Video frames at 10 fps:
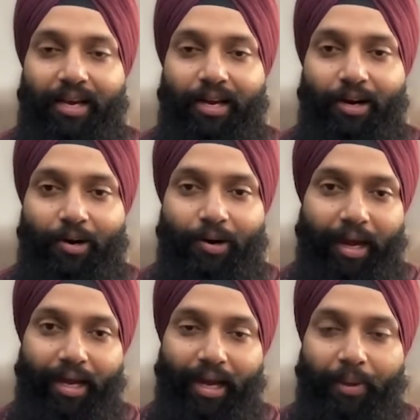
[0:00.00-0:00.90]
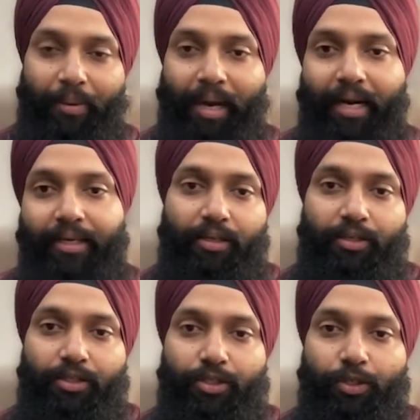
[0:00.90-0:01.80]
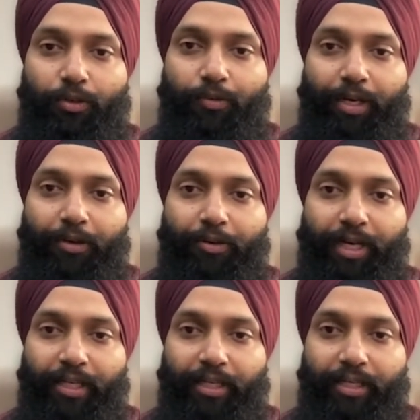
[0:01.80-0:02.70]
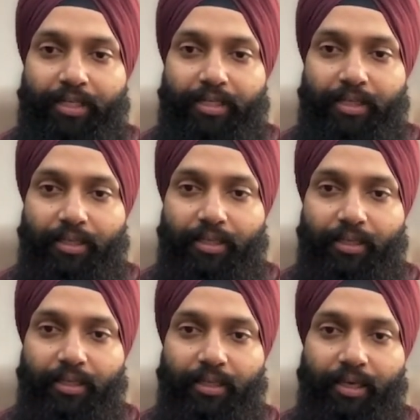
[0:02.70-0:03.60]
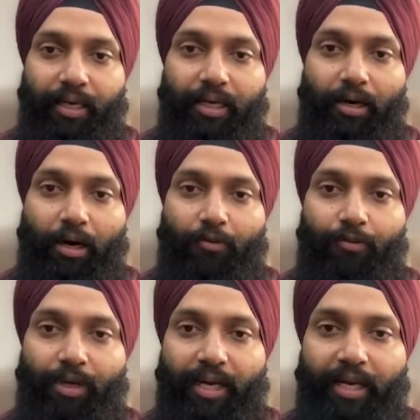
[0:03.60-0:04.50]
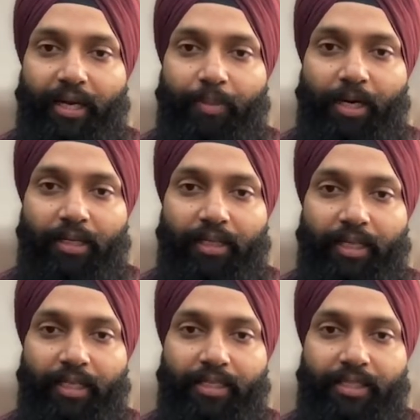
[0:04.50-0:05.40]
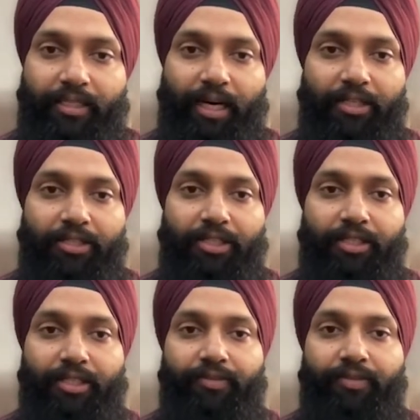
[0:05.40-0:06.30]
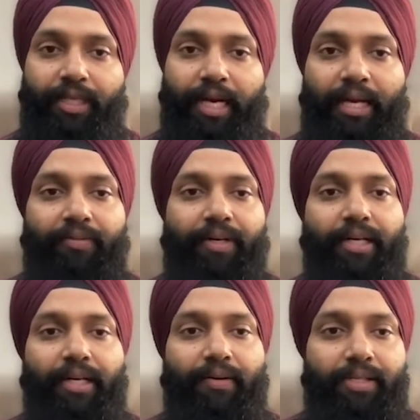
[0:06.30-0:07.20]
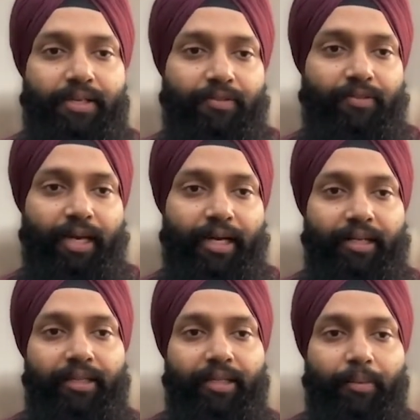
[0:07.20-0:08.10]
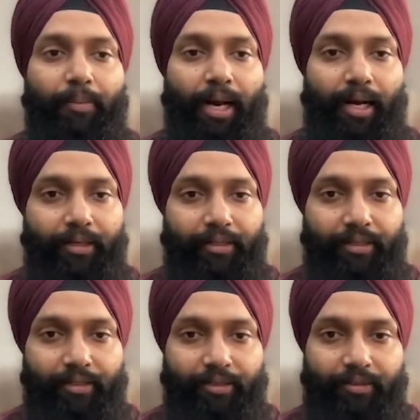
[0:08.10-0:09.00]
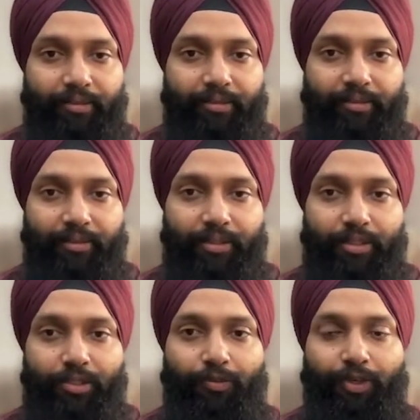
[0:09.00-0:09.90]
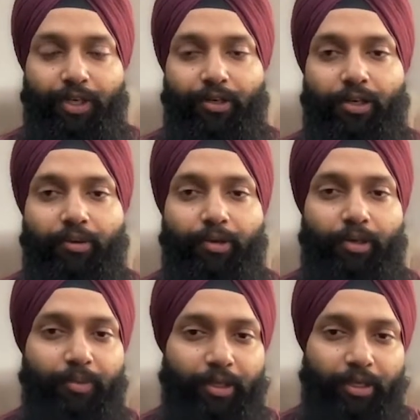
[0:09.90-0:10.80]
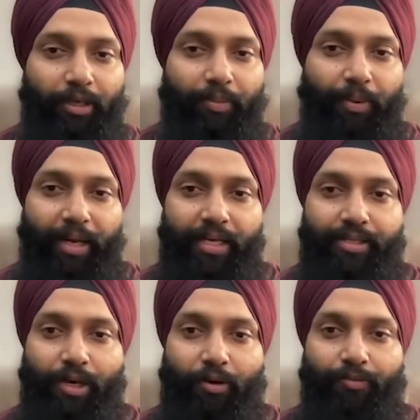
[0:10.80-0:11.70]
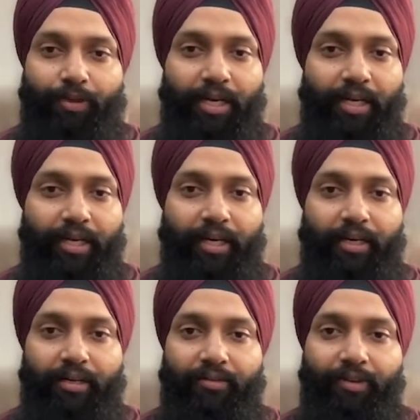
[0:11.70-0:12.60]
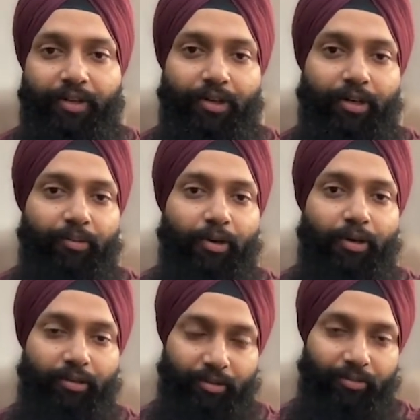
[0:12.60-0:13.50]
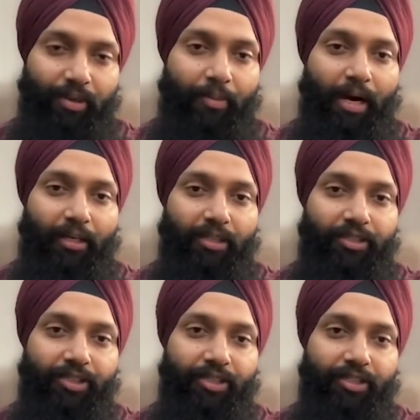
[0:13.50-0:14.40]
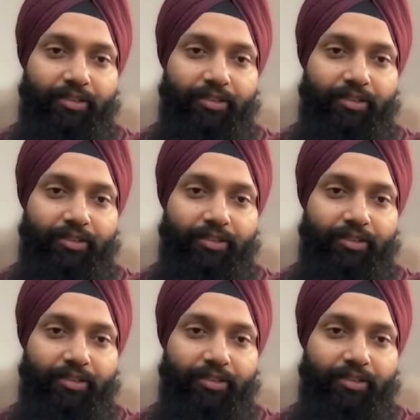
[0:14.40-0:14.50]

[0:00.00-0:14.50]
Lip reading: Okay, coming back. So when you read this, in Autumnville, among these young children with elevated levels of lead in their blood. So we are talking about a particular place, Autumnville, and we are talking about among the children with